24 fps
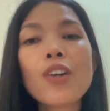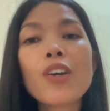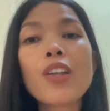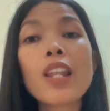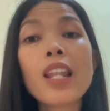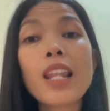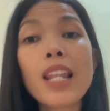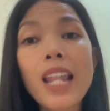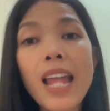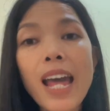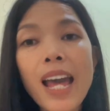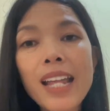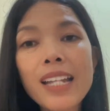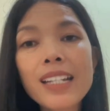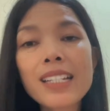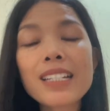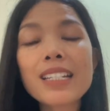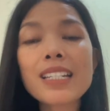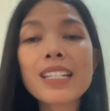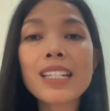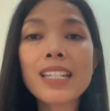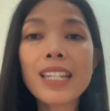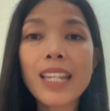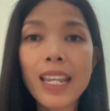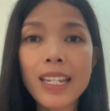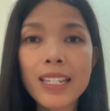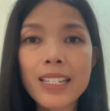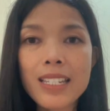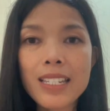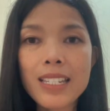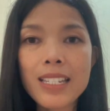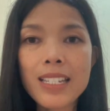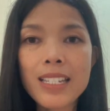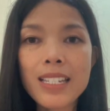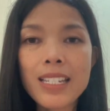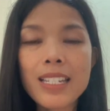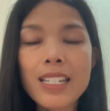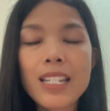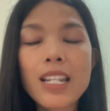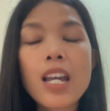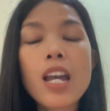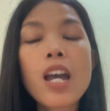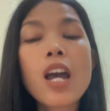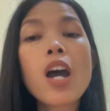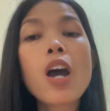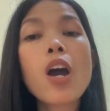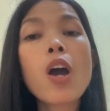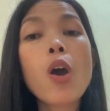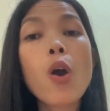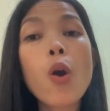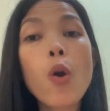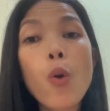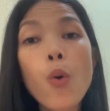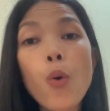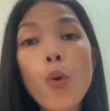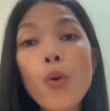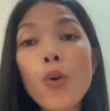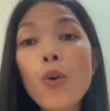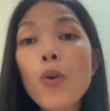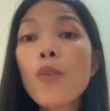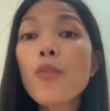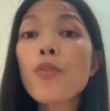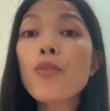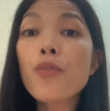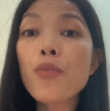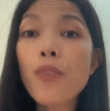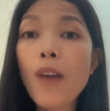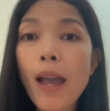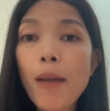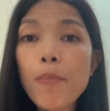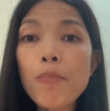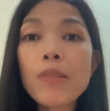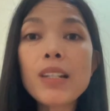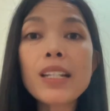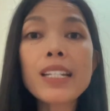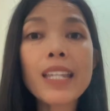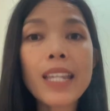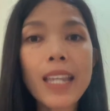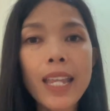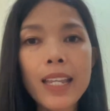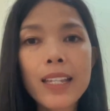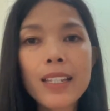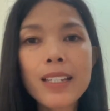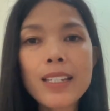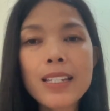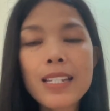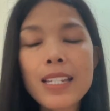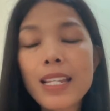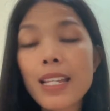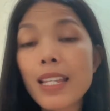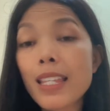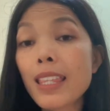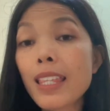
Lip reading: land cases, or family case.